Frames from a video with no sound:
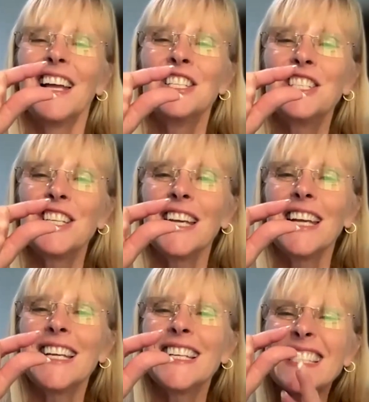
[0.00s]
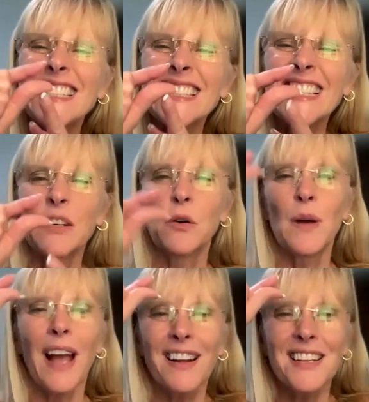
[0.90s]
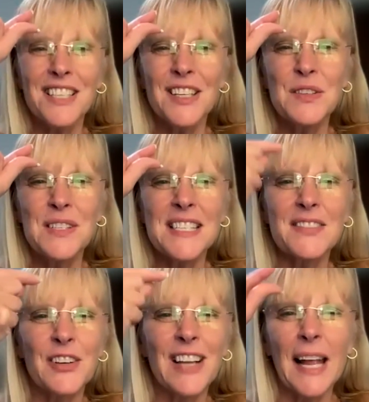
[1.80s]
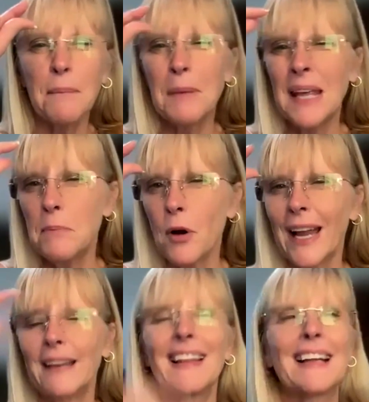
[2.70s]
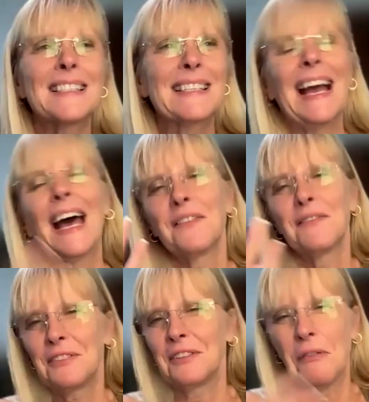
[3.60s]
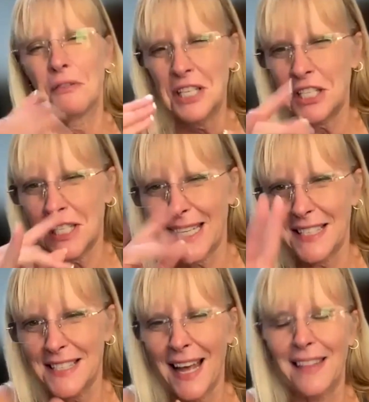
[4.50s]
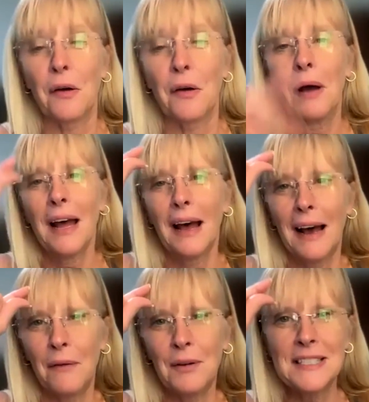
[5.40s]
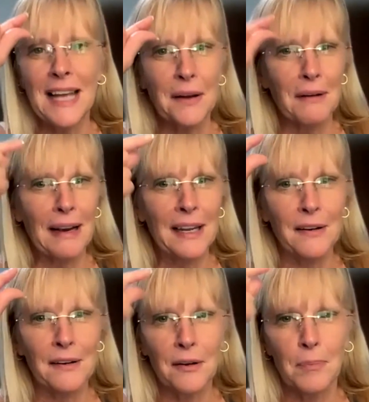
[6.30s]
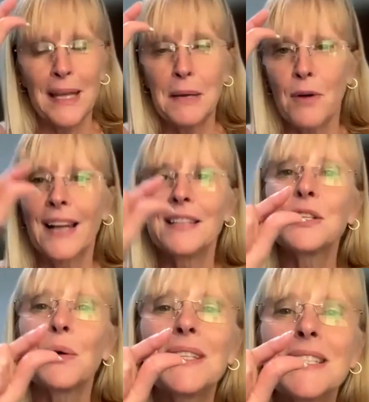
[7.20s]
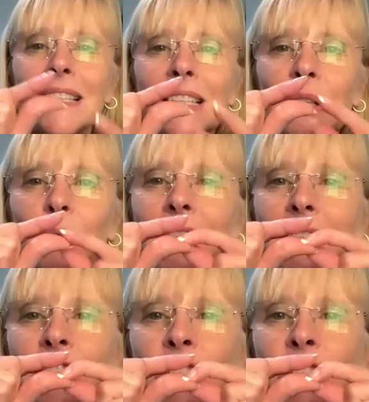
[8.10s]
G is little. We actually use this for like pea brain. That's kind of, don't teach the kids that though. We take it right here, little pea brain. So it's little, it's